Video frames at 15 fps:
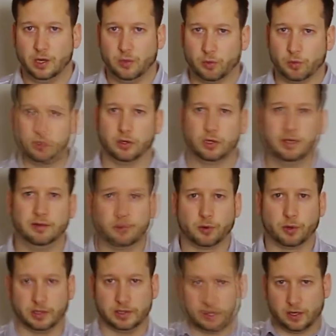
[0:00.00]
what we're looking
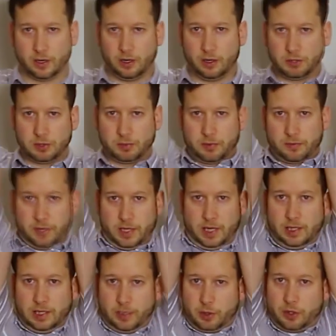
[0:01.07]
for is arms up over the
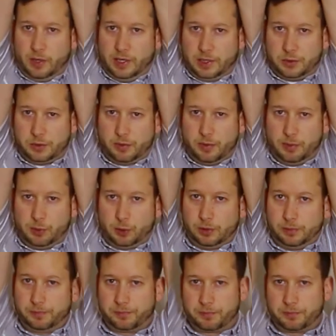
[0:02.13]
head like we're going into a swimming pool,